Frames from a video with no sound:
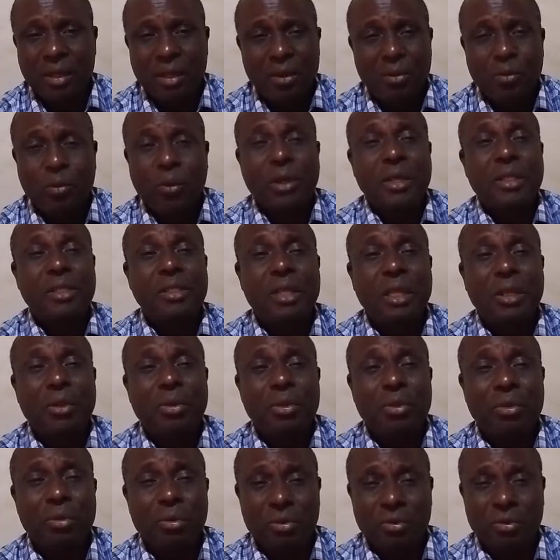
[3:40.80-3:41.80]
What is the
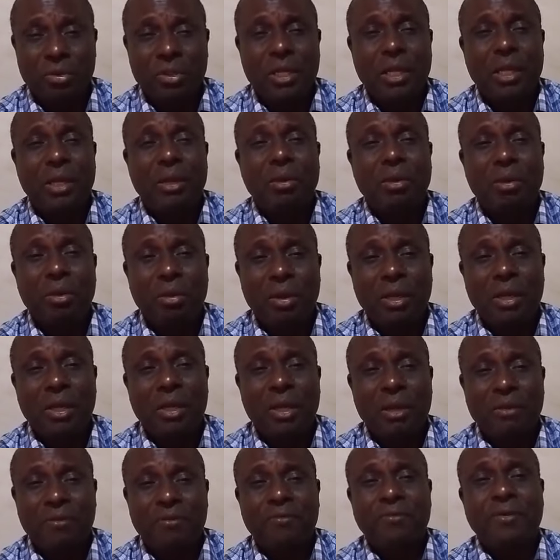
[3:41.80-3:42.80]
use in knowing
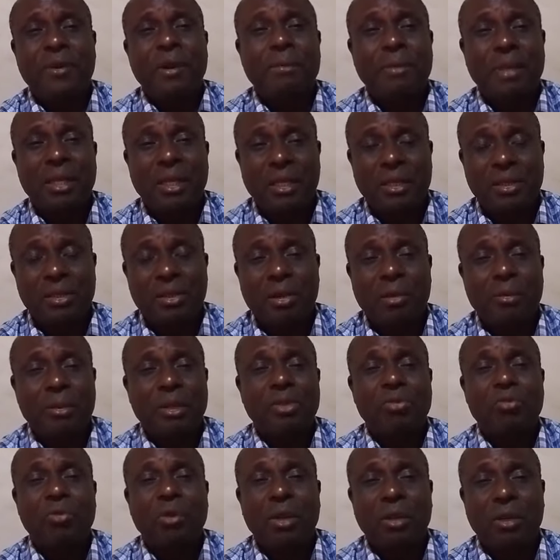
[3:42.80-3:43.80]
that famine is
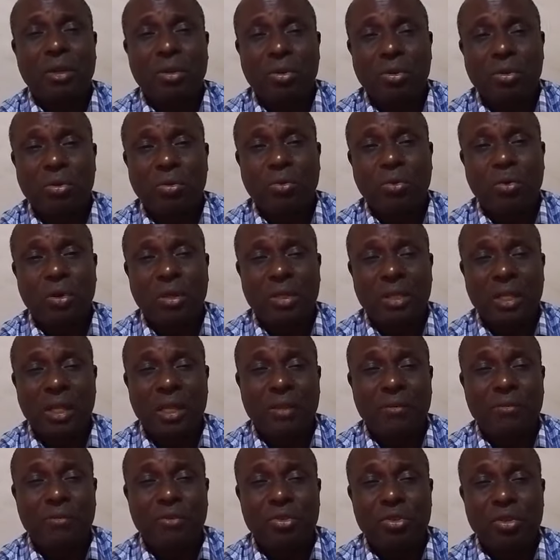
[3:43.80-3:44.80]
coming throughout the whole world
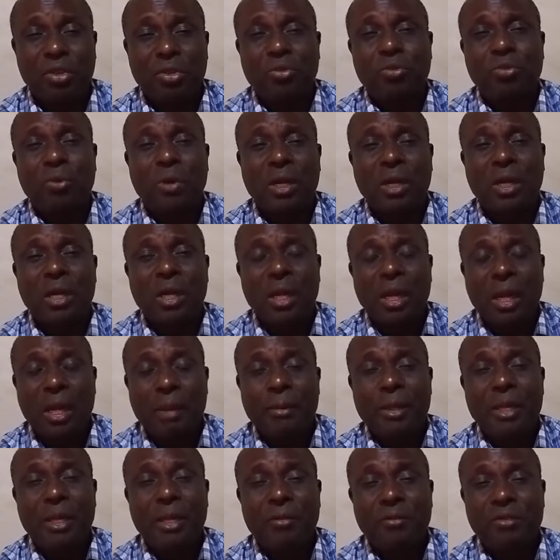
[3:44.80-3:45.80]
if
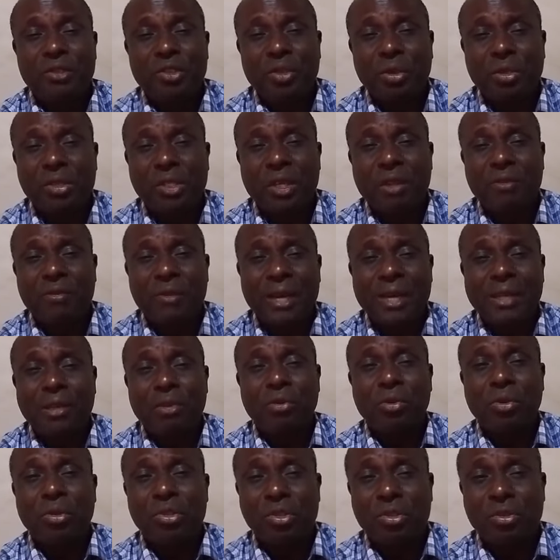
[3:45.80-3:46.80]
Joseph had
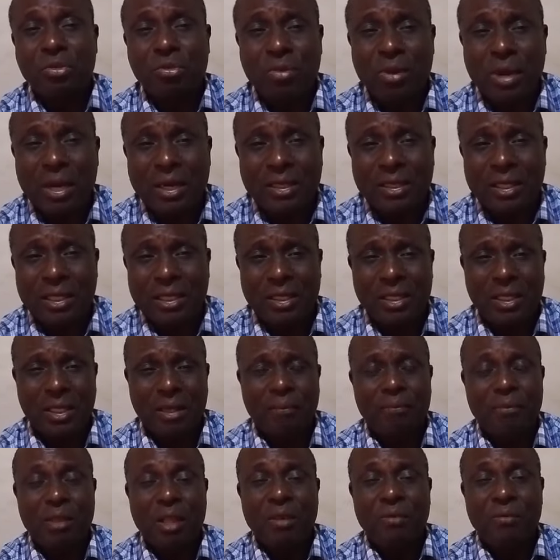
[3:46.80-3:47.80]
no
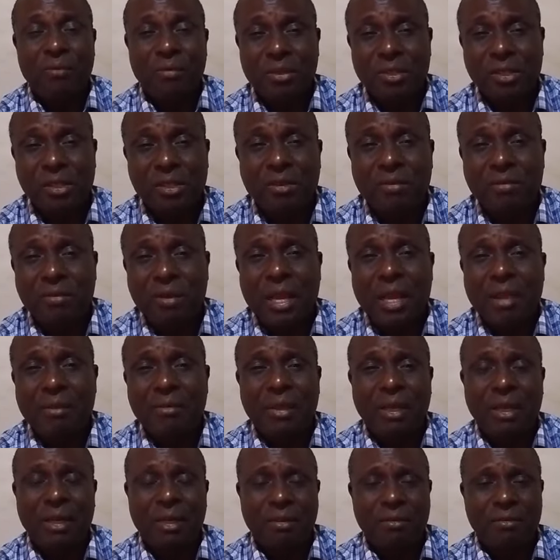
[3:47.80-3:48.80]
strategy for
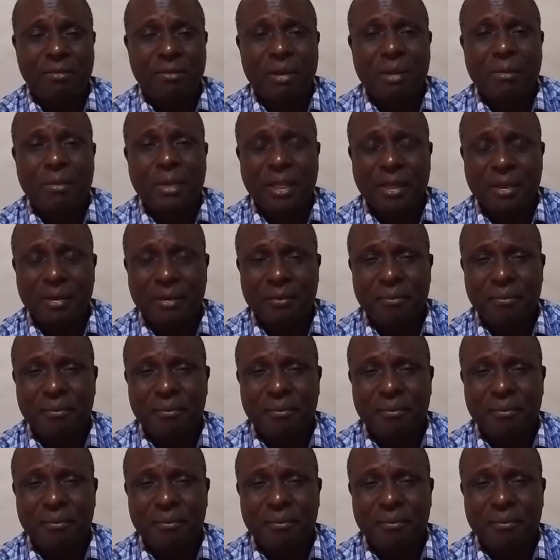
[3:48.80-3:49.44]
surviving the famine?